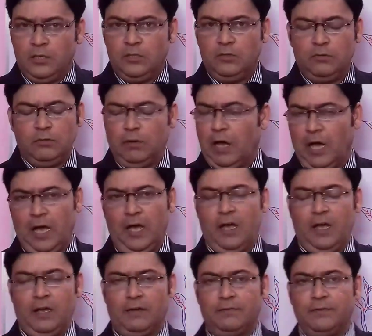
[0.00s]
You
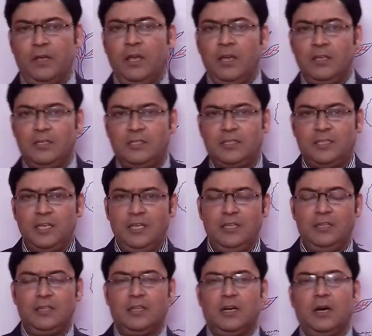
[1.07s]
have
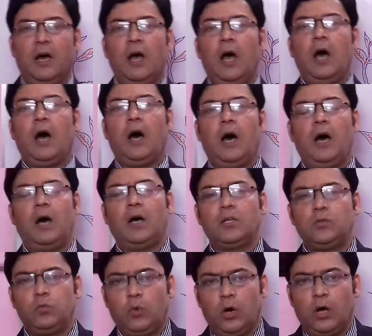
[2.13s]
seen the
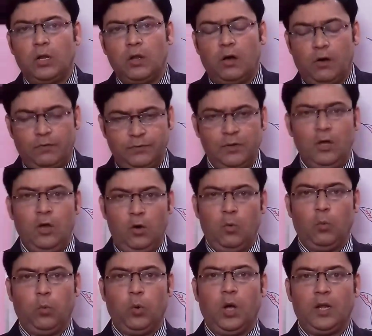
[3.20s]
hard wall of
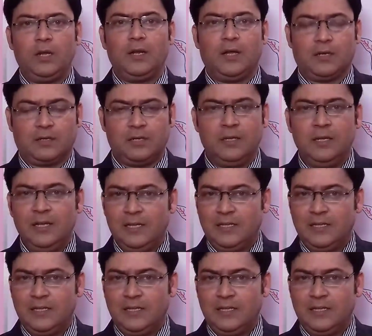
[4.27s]
walnut,